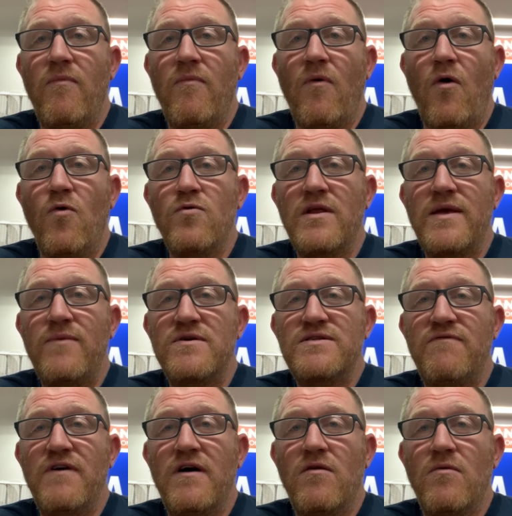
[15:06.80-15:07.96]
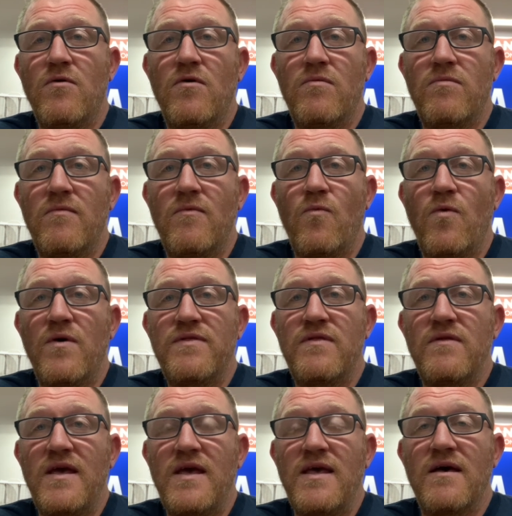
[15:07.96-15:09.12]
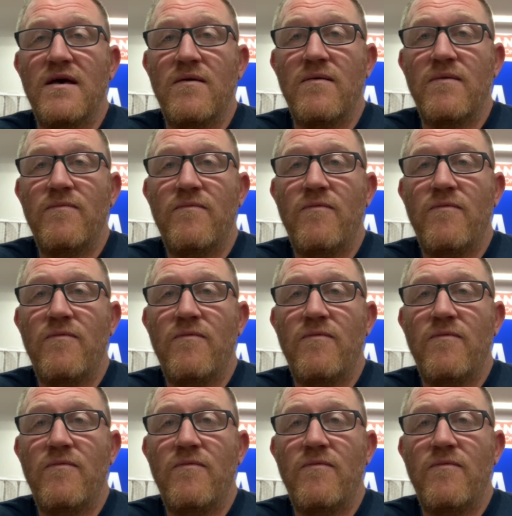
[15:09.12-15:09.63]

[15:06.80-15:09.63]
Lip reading: only was available with the